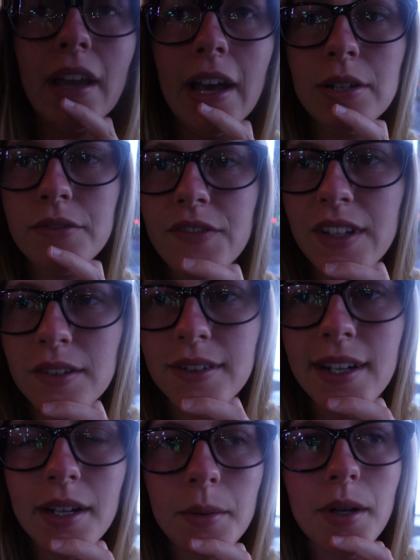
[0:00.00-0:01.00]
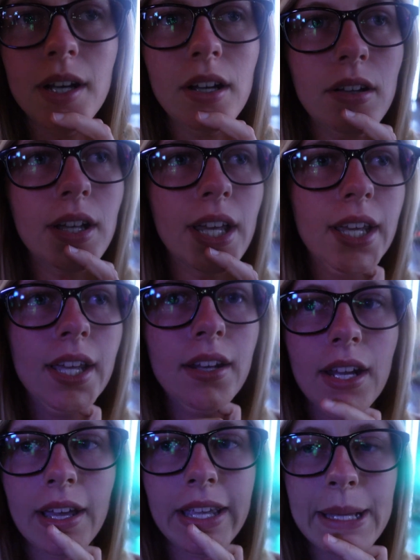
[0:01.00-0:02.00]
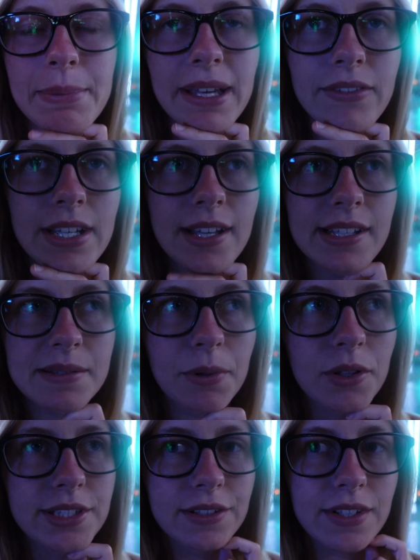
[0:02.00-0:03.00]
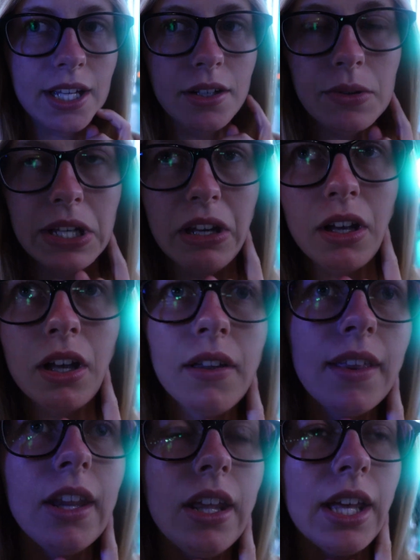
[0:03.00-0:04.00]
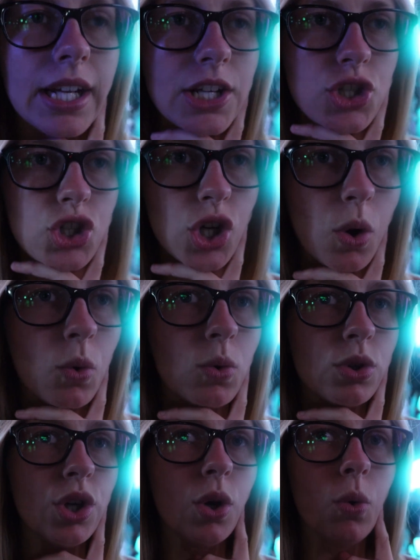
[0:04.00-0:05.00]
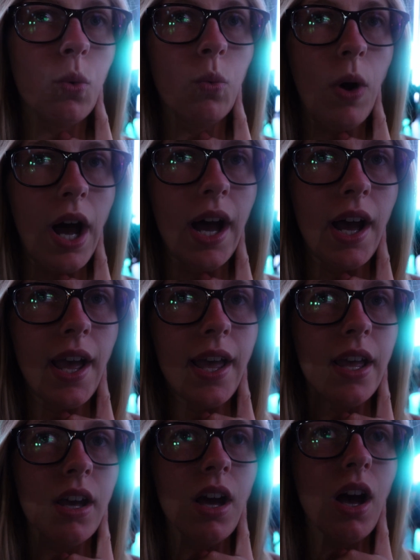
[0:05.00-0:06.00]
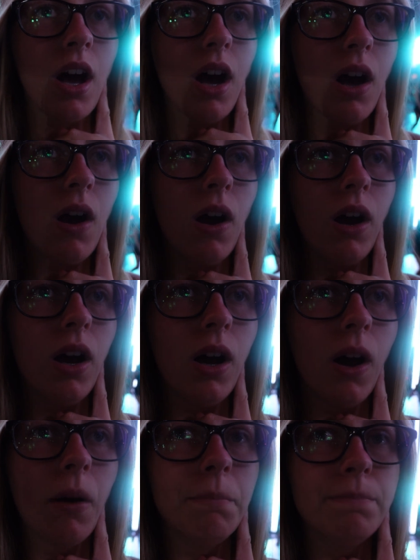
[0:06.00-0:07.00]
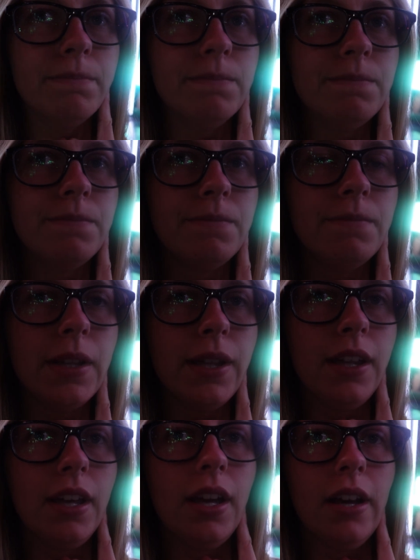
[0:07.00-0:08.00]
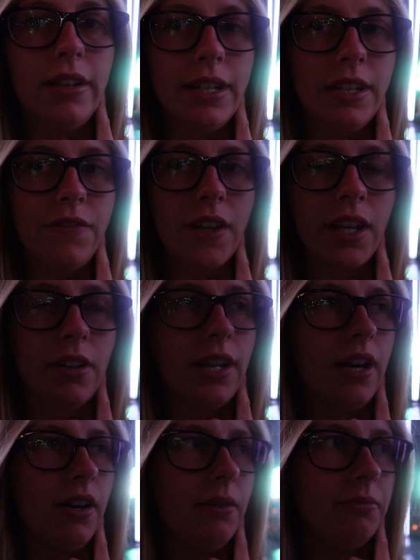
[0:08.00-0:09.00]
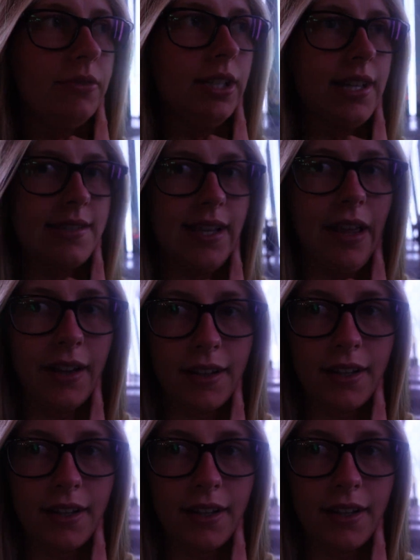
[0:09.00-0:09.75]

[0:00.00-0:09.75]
I don't feel very well, and I keep having explosive diarrhea. I don't know why. Um, I need to figure it out. I'm really sick.